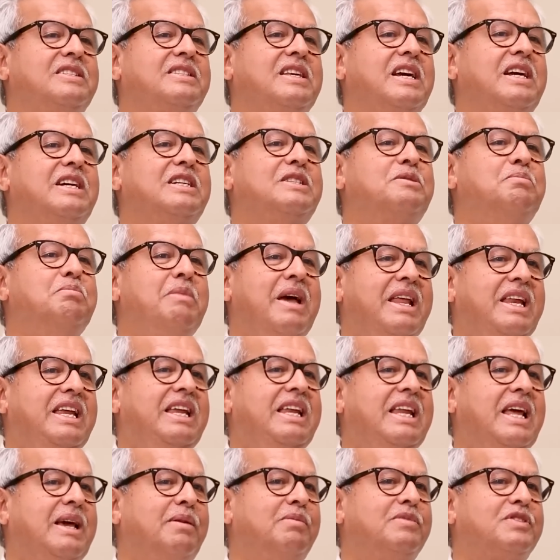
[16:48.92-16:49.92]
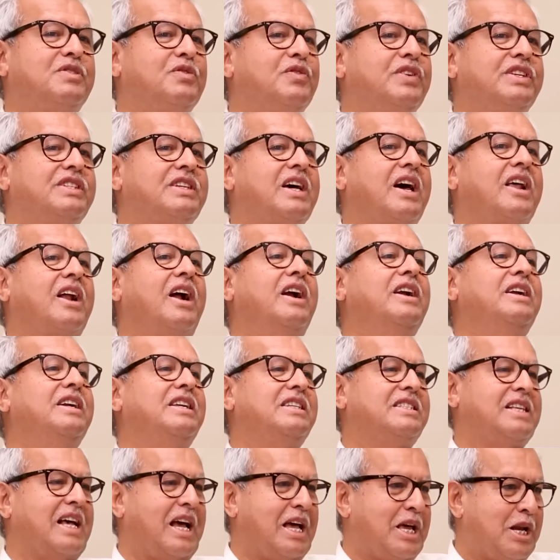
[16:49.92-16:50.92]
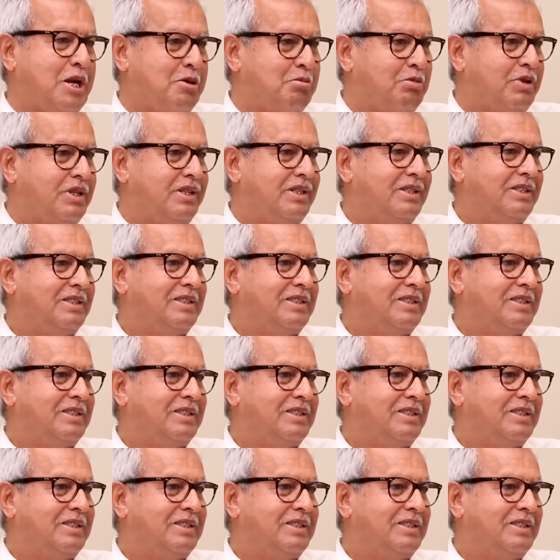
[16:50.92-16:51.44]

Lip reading: sends many names which are undesirable.